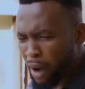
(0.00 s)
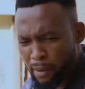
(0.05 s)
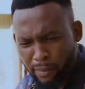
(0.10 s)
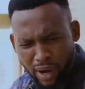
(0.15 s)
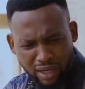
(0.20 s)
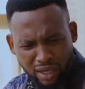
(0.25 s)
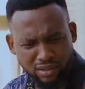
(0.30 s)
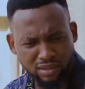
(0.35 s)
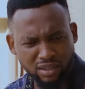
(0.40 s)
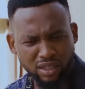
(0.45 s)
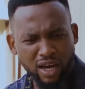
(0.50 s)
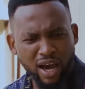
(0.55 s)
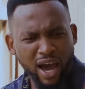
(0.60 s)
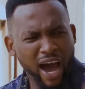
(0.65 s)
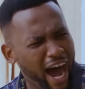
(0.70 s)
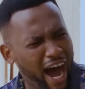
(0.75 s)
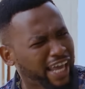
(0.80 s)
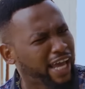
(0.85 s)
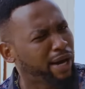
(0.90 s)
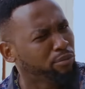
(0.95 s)
Mama,
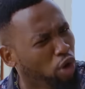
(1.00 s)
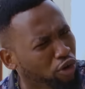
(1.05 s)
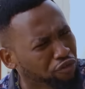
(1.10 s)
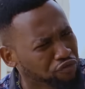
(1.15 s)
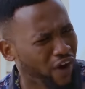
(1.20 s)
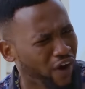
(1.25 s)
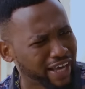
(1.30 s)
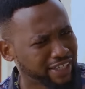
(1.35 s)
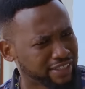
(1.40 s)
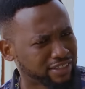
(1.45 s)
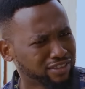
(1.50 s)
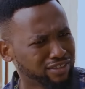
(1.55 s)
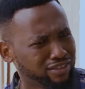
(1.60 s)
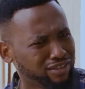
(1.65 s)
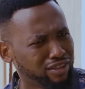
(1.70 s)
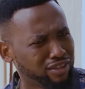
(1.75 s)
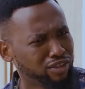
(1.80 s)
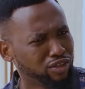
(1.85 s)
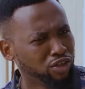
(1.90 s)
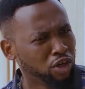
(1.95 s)
I am not fine.
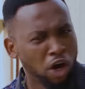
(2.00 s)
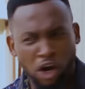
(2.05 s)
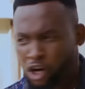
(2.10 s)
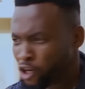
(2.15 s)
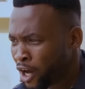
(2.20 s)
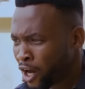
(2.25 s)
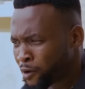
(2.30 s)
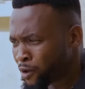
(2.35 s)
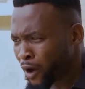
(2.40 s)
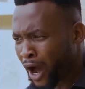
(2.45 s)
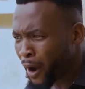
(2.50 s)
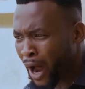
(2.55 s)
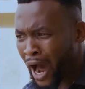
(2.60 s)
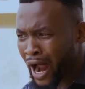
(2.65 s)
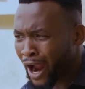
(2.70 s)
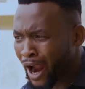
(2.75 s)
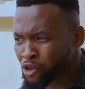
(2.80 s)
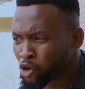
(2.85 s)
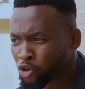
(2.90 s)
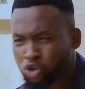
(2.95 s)

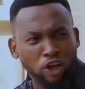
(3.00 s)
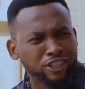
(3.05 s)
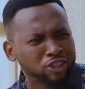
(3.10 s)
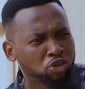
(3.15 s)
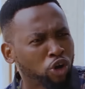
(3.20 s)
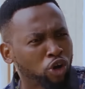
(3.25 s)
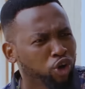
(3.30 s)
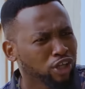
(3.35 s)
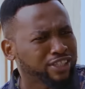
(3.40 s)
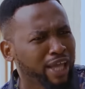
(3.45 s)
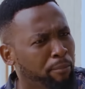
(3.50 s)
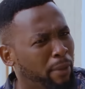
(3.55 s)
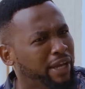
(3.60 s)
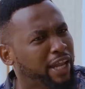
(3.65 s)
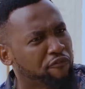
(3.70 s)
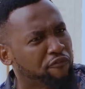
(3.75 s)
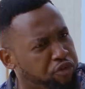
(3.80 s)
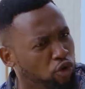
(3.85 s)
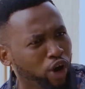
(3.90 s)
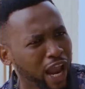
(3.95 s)
Your daughter
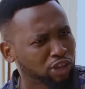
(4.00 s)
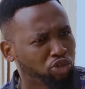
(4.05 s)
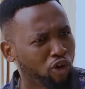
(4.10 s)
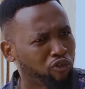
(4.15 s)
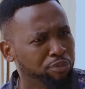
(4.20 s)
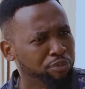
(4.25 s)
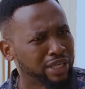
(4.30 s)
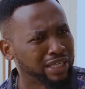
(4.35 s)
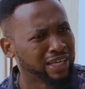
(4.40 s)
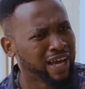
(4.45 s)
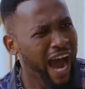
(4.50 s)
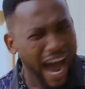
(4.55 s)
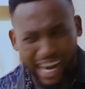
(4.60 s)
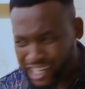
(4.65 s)
made a fool out of me.